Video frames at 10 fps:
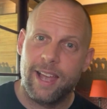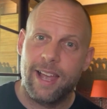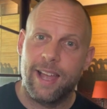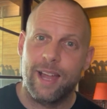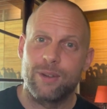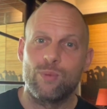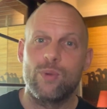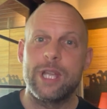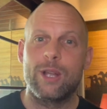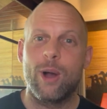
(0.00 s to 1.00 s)
and
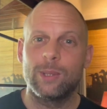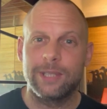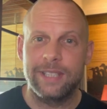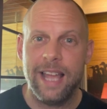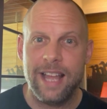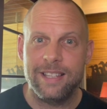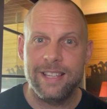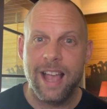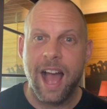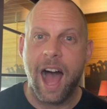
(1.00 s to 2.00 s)
we go to
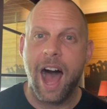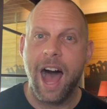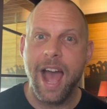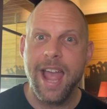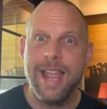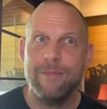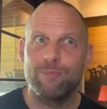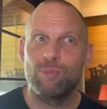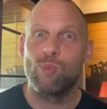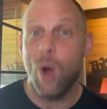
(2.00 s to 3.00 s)
dance, I
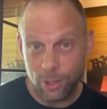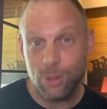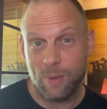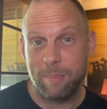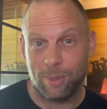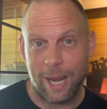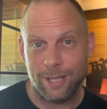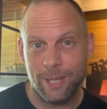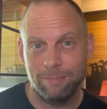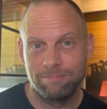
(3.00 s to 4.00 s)
want to
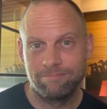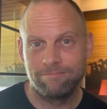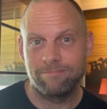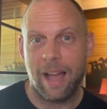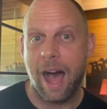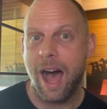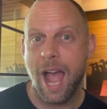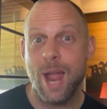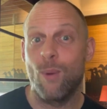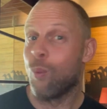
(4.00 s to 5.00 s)
impress her.
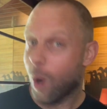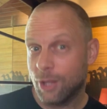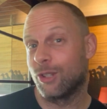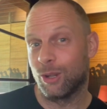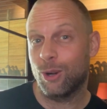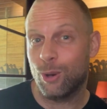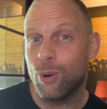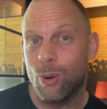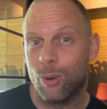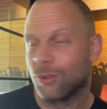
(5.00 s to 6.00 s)
I want to look
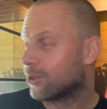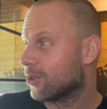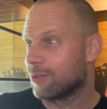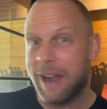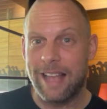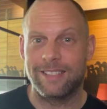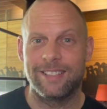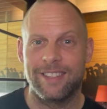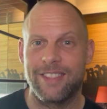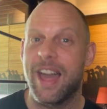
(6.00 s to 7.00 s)
cool to the
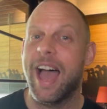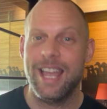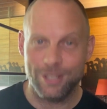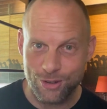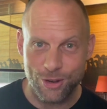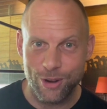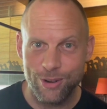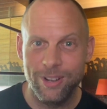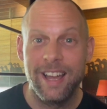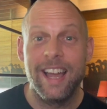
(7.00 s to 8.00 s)
rest. That is
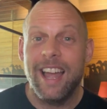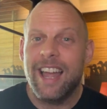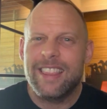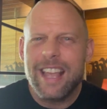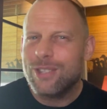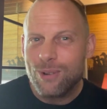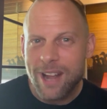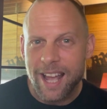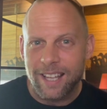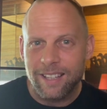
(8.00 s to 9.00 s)
true, and that's
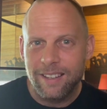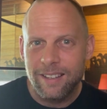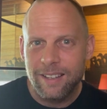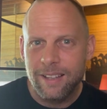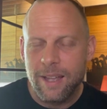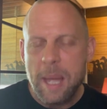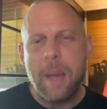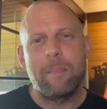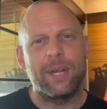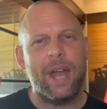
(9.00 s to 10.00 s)
okay.
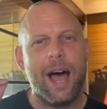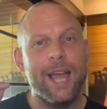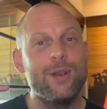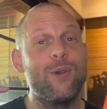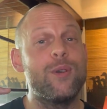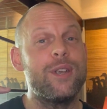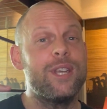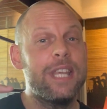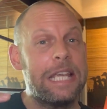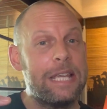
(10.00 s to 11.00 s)
But I
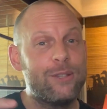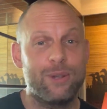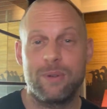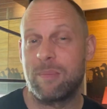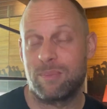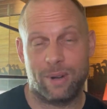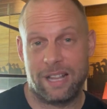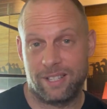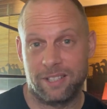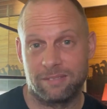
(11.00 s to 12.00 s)
don't need to
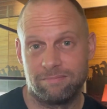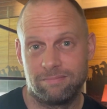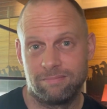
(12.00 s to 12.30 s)
impress her.